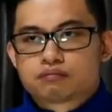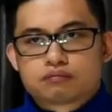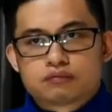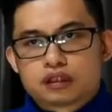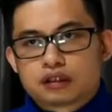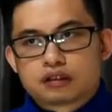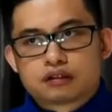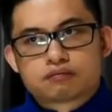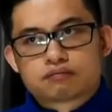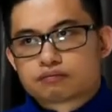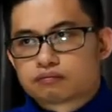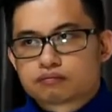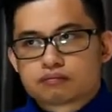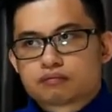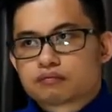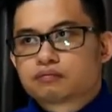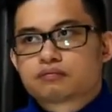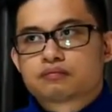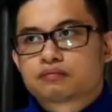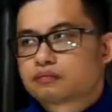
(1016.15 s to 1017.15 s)
then
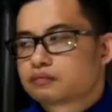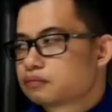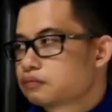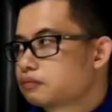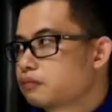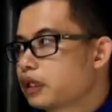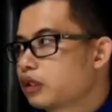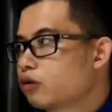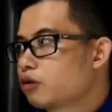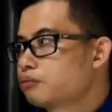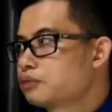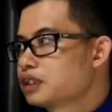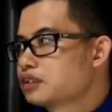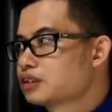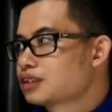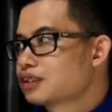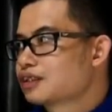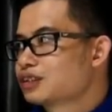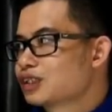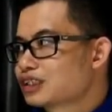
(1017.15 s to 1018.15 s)
by all
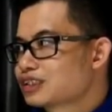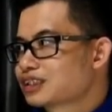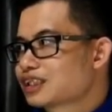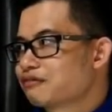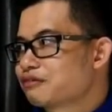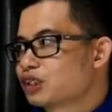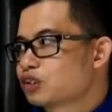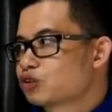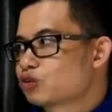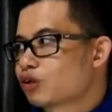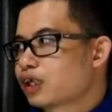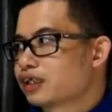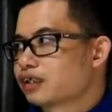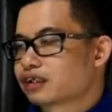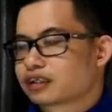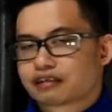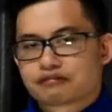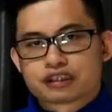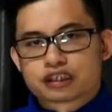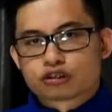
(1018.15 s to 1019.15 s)
means just give it a try,
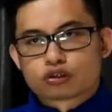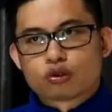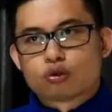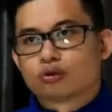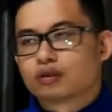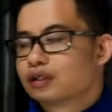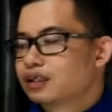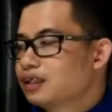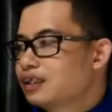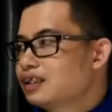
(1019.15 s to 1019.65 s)
give it a go.